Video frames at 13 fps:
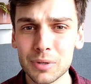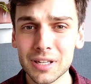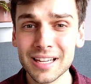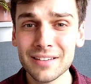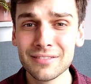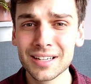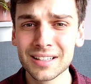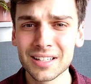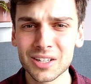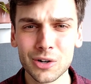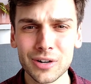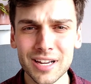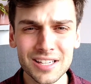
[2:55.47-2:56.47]
believing
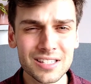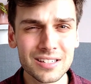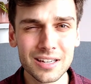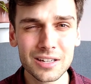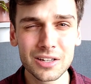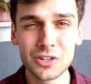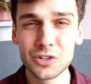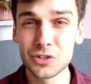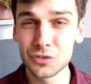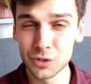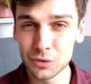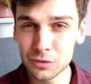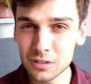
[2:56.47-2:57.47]
that God isn't in
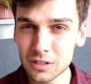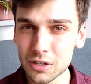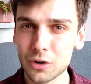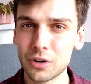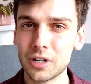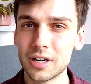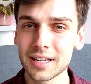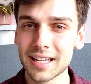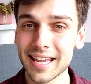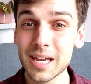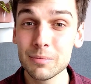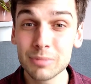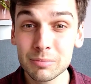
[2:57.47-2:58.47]
control or
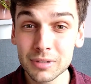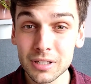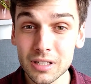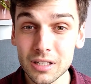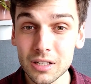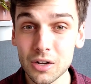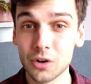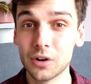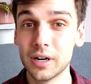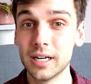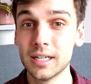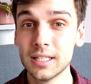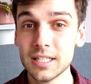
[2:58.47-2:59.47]
capable
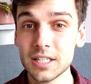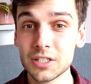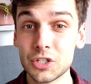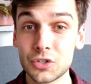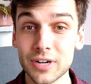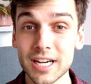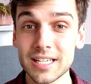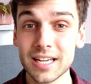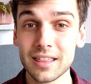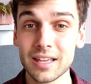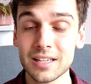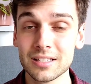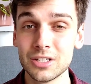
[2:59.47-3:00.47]
or to try to take
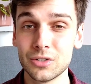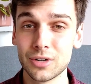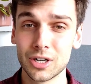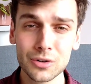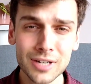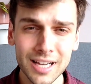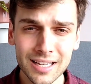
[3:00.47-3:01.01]
things into our own